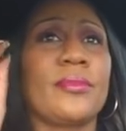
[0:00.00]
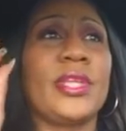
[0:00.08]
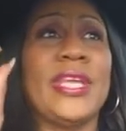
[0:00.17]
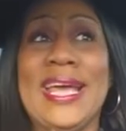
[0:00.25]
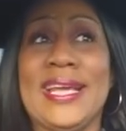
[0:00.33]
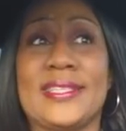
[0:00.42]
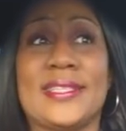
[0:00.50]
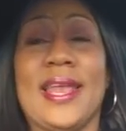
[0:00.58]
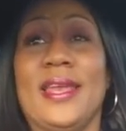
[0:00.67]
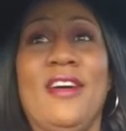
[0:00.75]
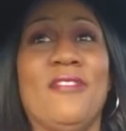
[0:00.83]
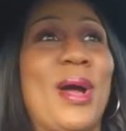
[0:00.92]
Yes, I
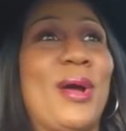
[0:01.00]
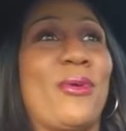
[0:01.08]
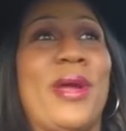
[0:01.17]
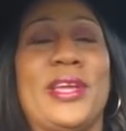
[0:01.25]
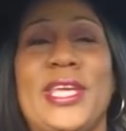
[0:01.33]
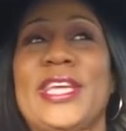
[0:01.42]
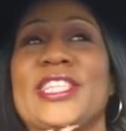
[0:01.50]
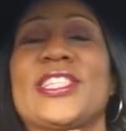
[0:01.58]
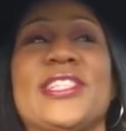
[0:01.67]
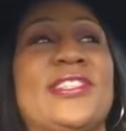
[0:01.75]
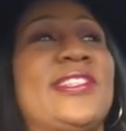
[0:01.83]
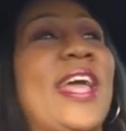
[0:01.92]
love my grandkids
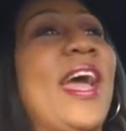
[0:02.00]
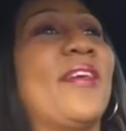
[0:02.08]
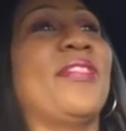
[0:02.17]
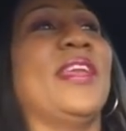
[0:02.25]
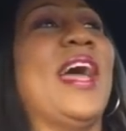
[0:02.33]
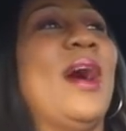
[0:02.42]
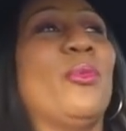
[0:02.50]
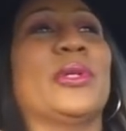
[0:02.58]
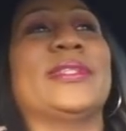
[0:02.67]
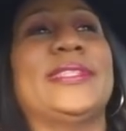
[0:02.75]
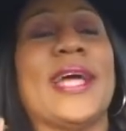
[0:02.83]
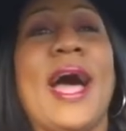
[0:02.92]
to death and I
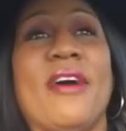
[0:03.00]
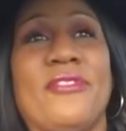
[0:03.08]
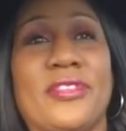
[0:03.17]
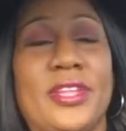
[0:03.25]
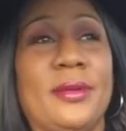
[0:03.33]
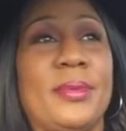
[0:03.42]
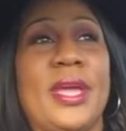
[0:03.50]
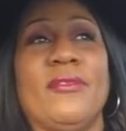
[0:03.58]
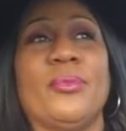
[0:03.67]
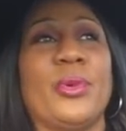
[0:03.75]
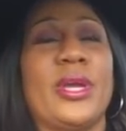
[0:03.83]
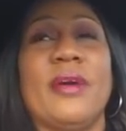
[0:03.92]
will die for them, give
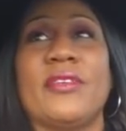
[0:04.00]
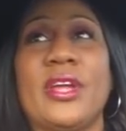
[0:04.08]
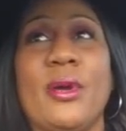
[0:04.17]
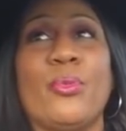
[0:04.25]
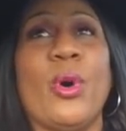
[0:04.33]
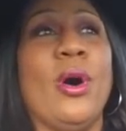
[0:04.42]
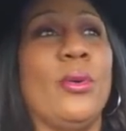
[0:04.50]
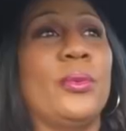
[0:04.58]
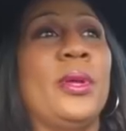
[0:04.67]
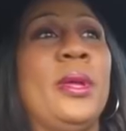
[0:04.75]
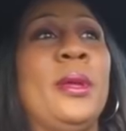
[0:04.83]
them whatever they want.